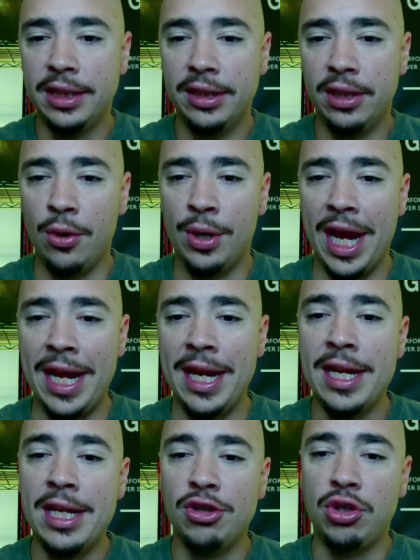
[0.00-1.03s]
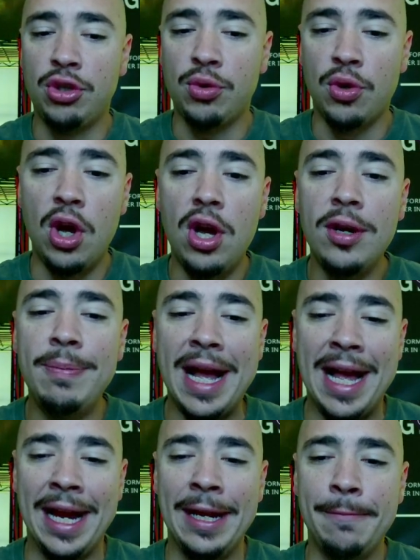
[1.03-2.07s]
Okay, strong
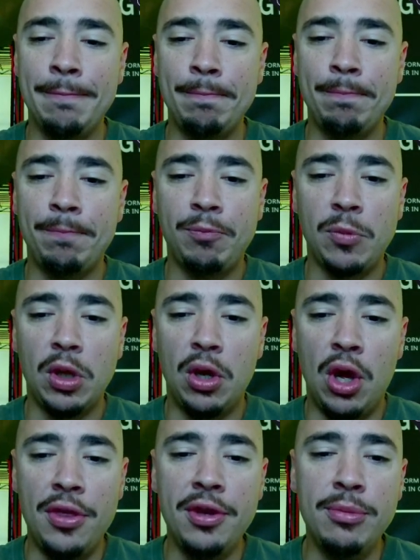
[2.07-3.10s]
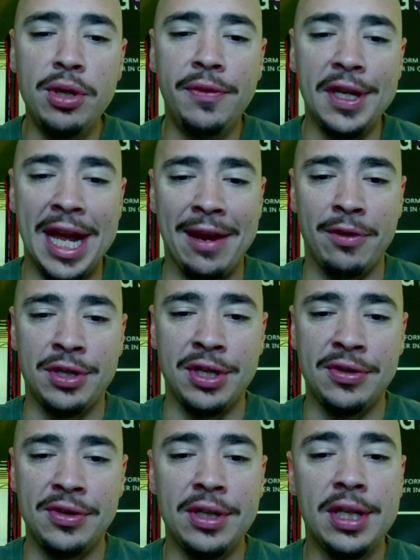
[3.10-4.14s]
buy on the moving
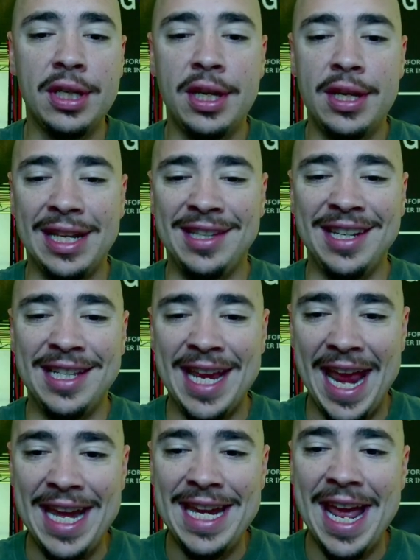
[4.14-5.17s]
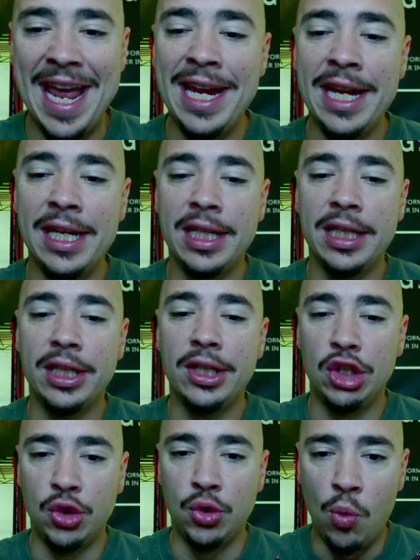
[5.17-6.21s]
averages. That's the 10-day,
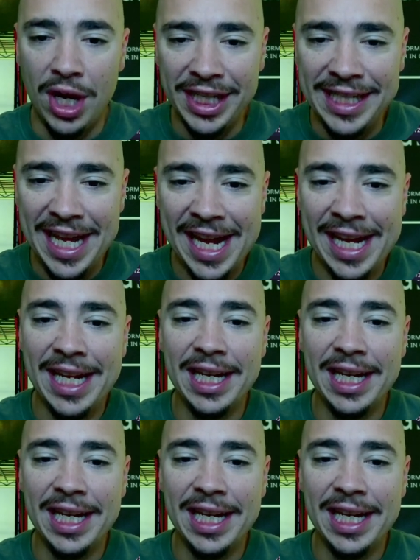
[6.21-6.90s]
20-day,